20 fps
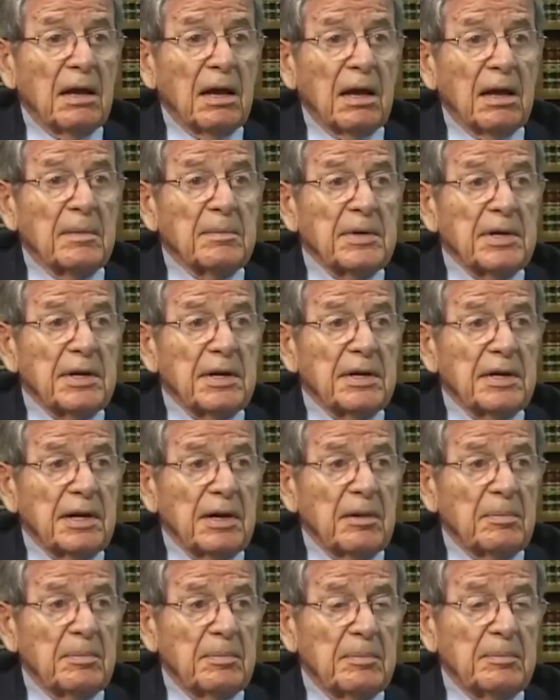I mean, it
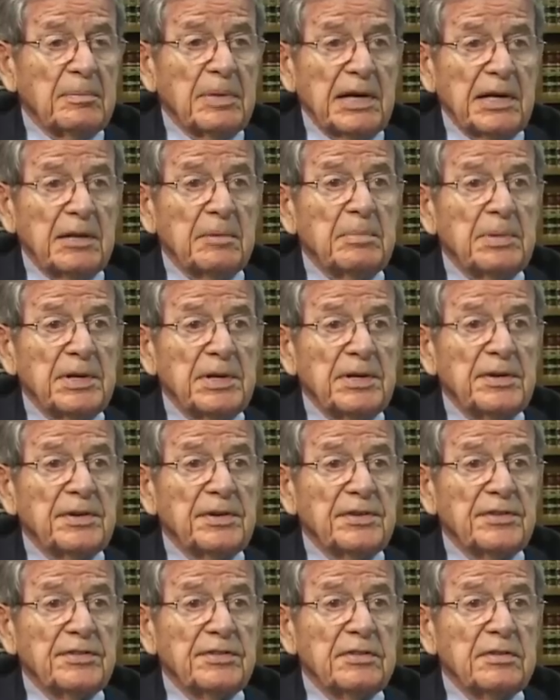helped pay the
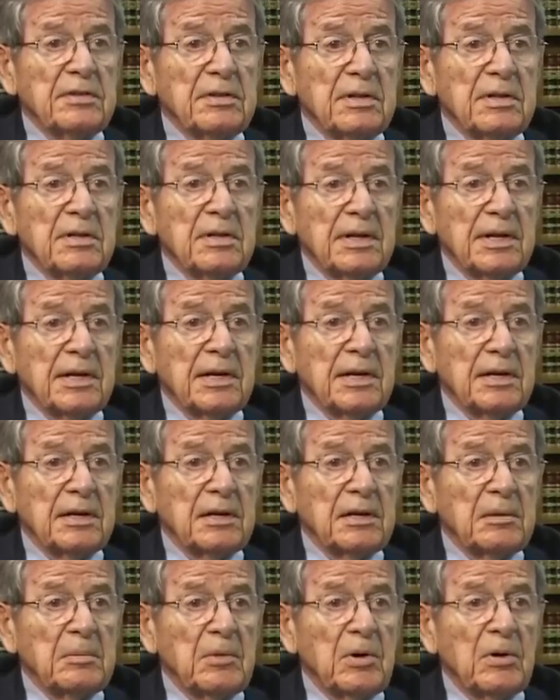bills and a
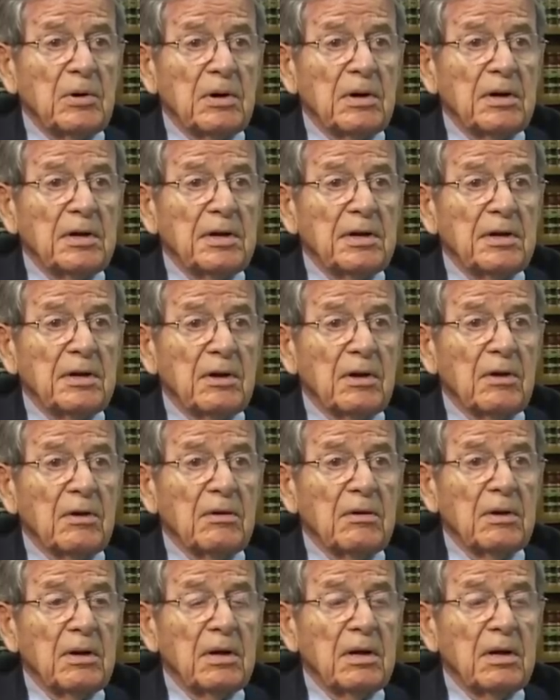little more, you know.